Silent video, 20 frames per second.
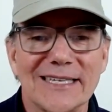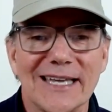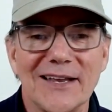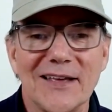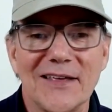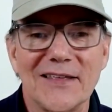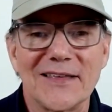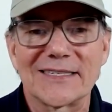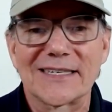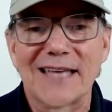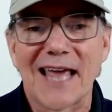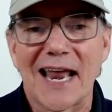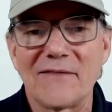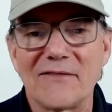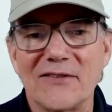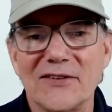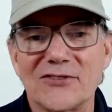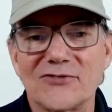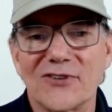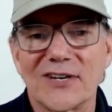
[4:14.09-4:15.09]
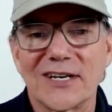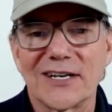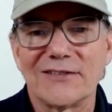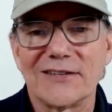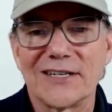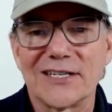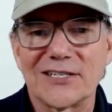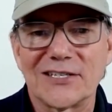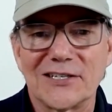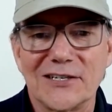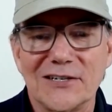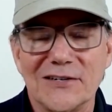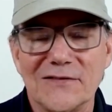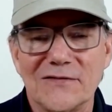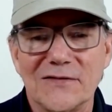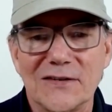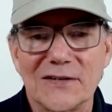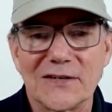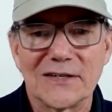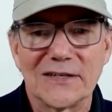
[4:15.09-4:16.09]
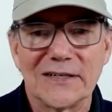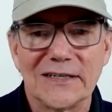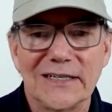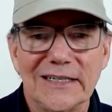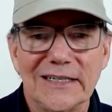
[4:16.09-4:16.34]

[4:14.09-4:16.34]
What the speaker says: I know it's kind of a trigger issue for